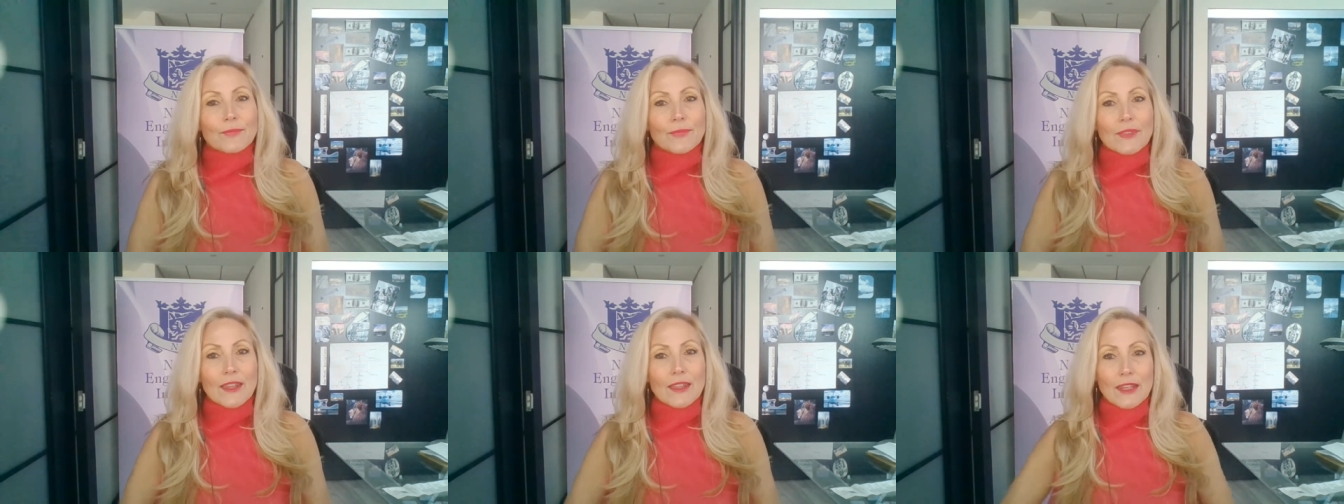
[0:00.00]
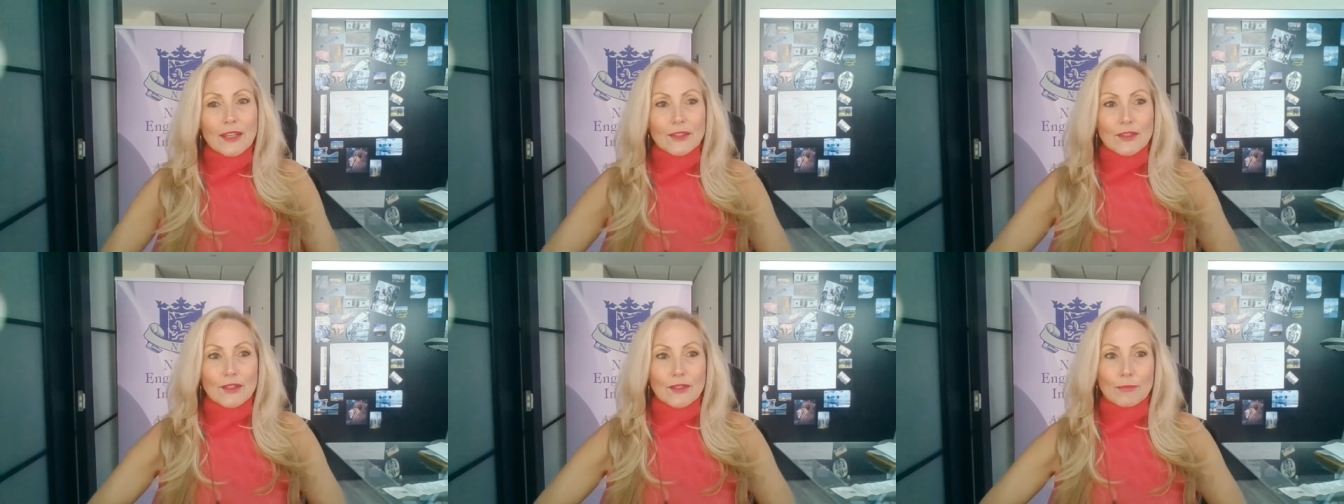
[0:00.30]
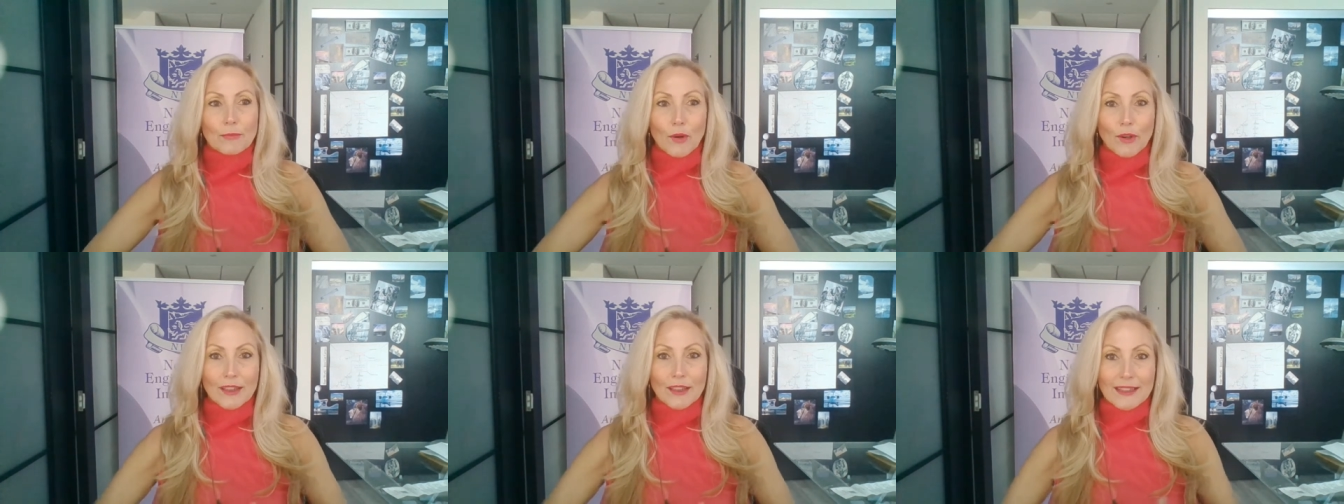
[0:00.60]
there's
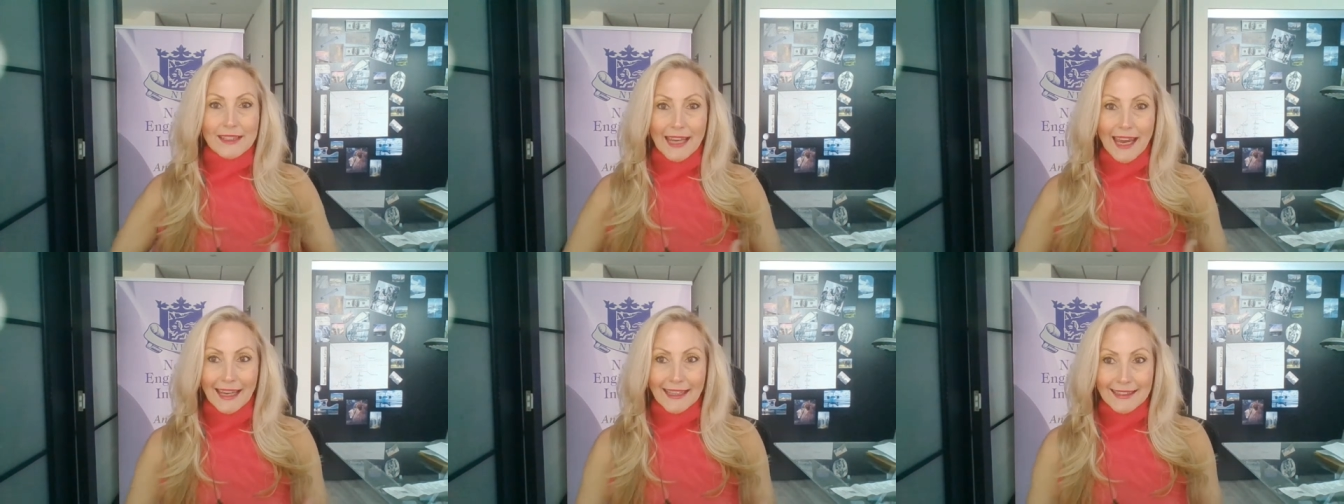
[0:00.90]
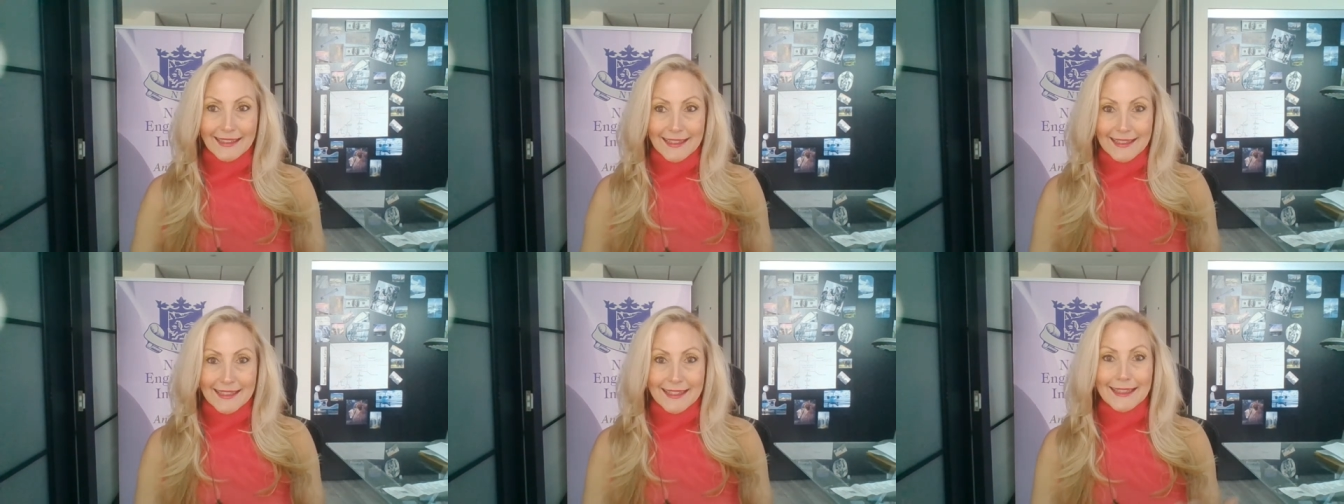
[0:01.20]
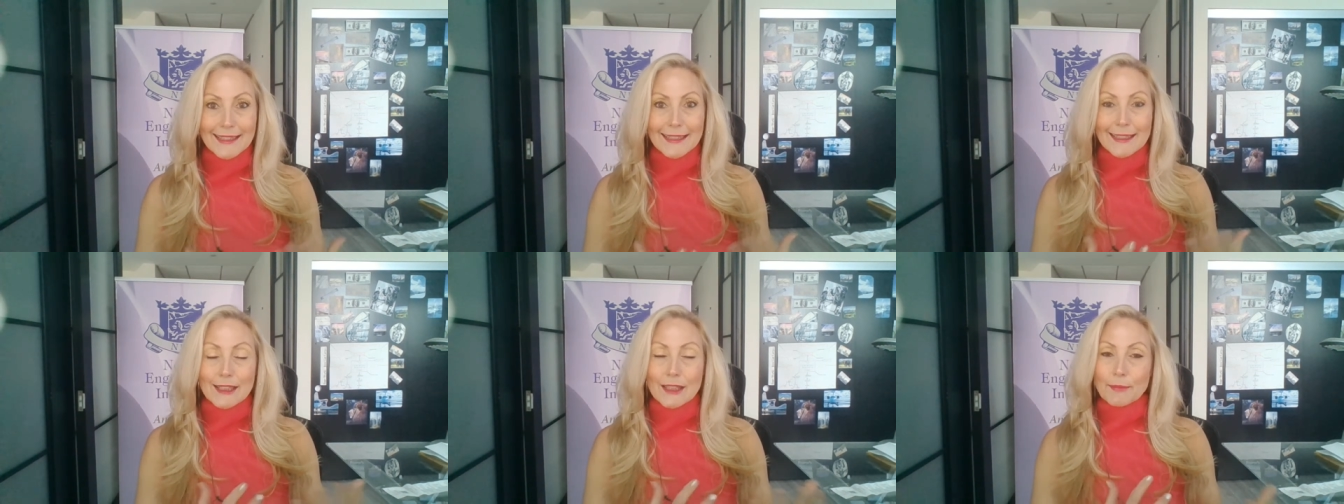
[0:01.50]
more
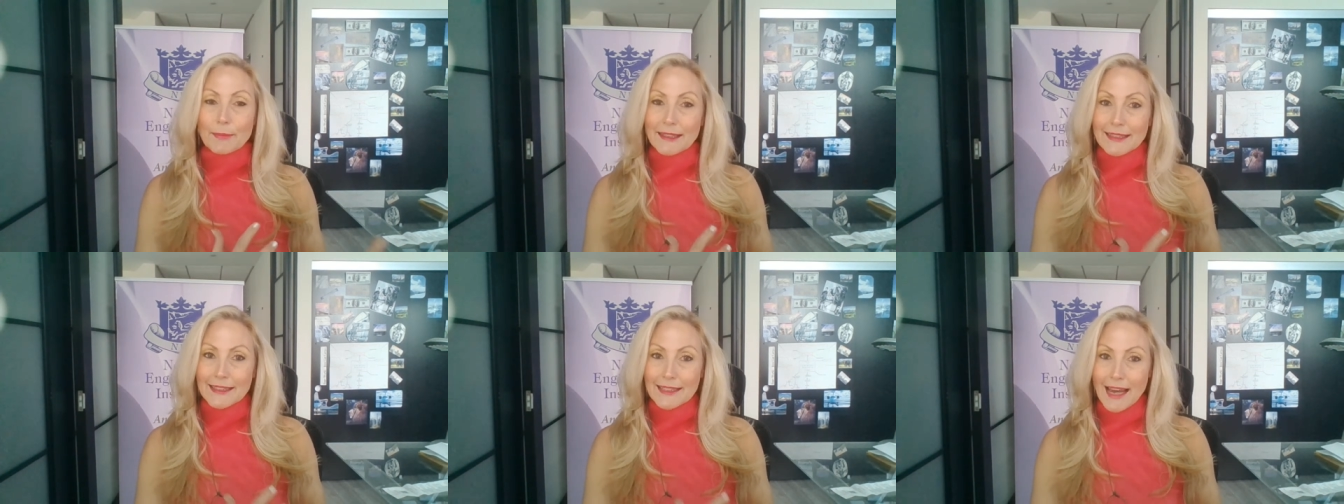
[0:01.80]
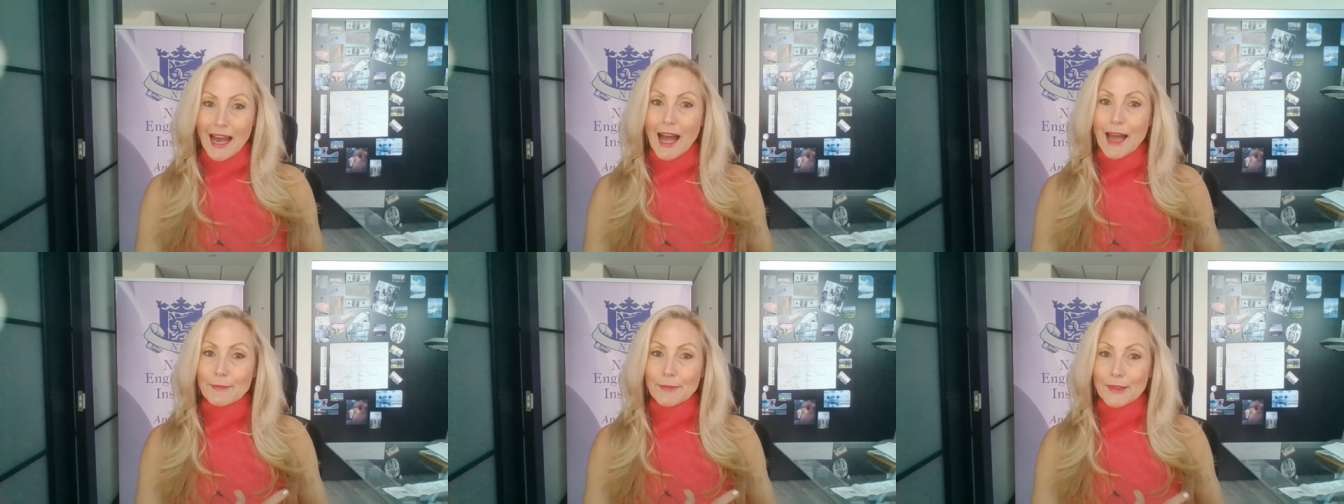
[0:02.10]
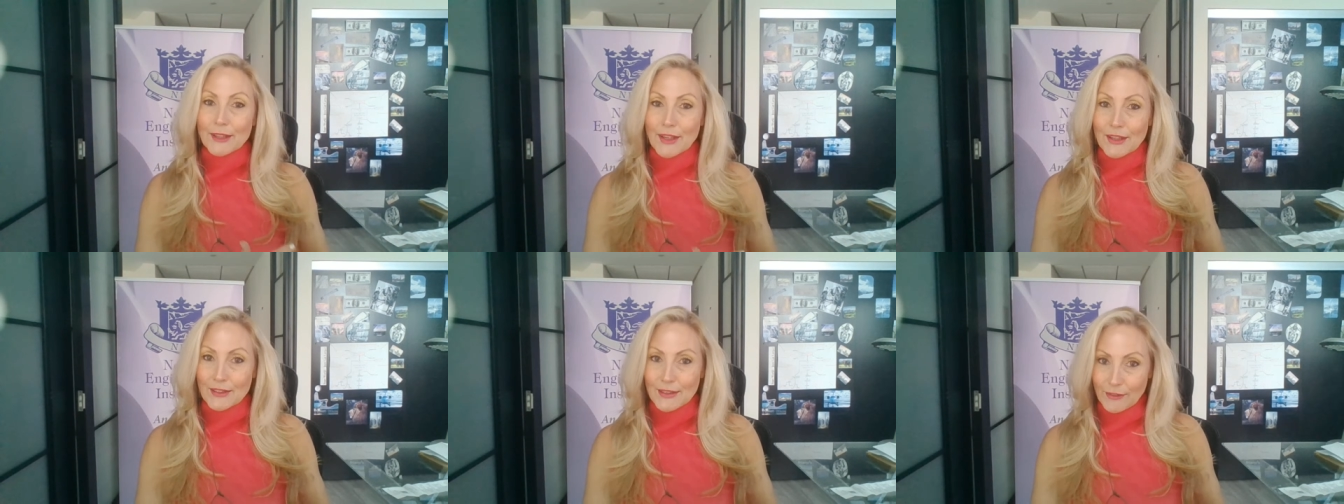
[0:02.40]
tendency to spend time
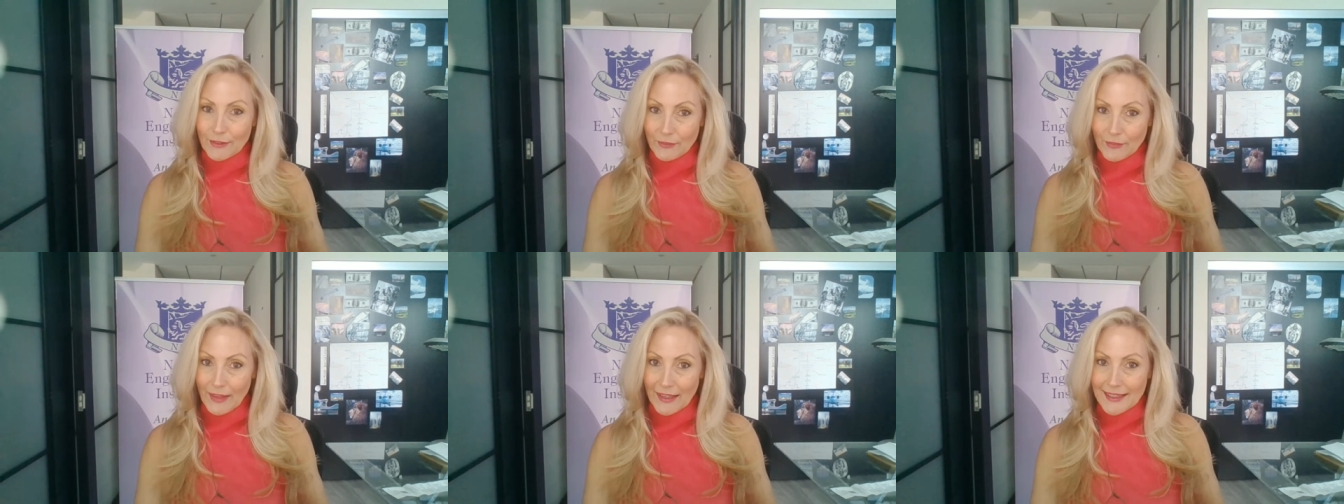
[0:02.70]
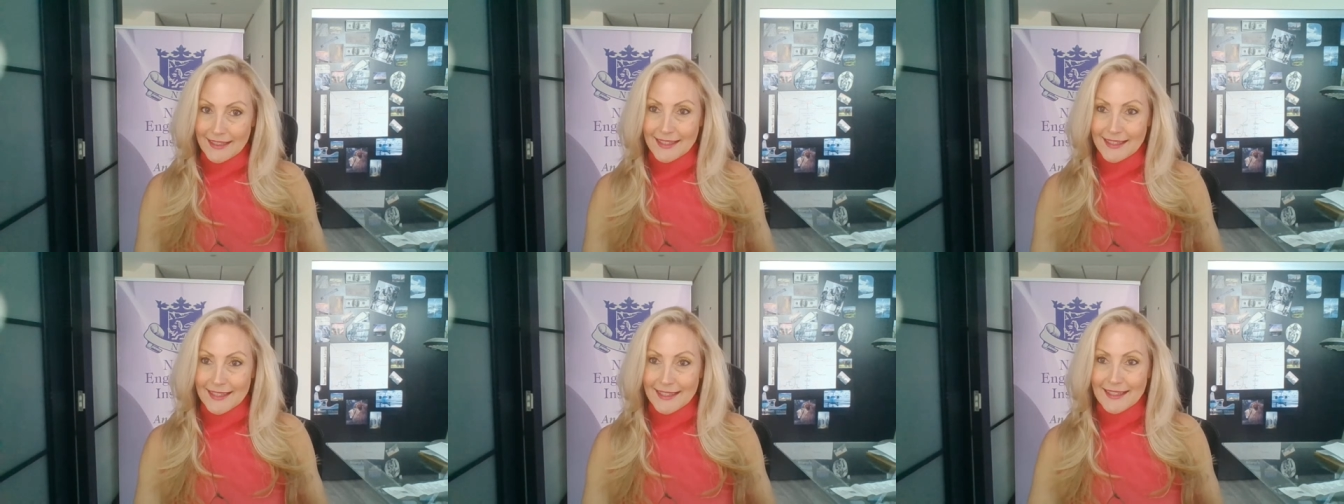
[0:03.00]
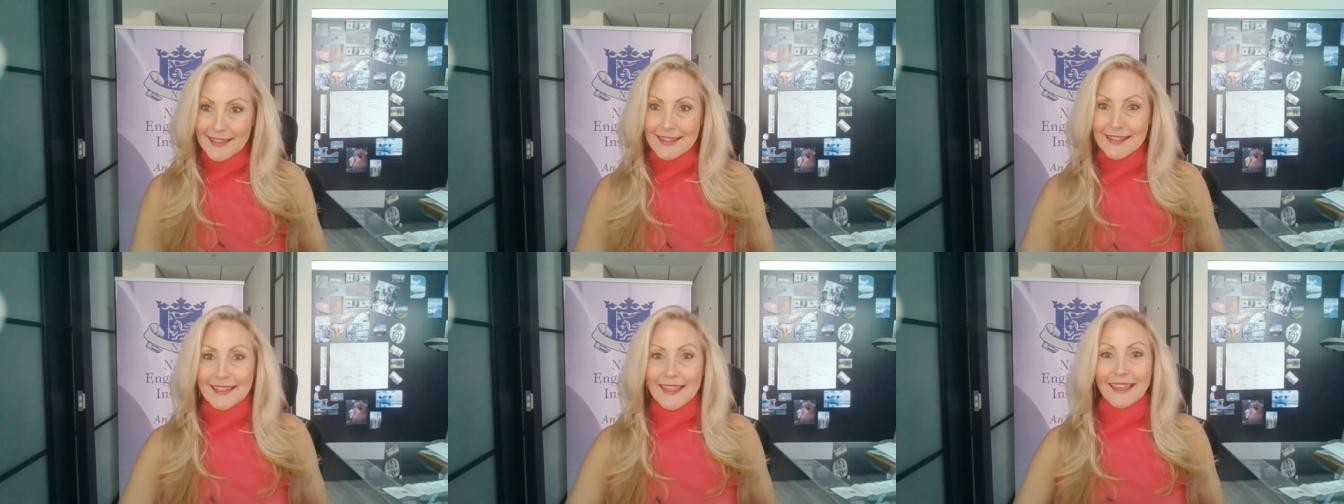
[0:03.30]
on our
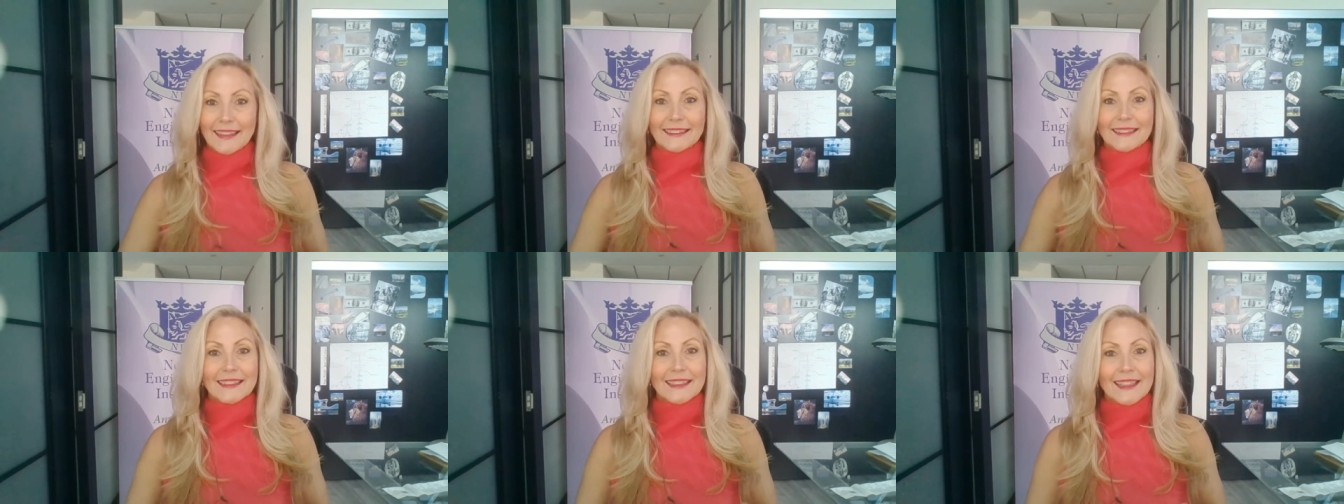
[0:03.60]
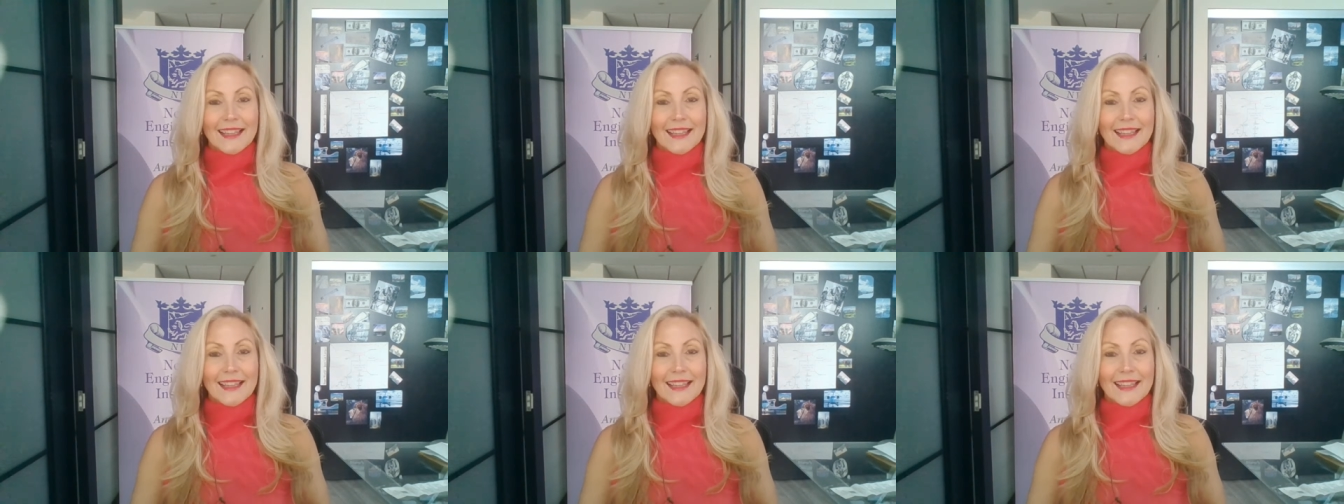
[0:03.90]
devices and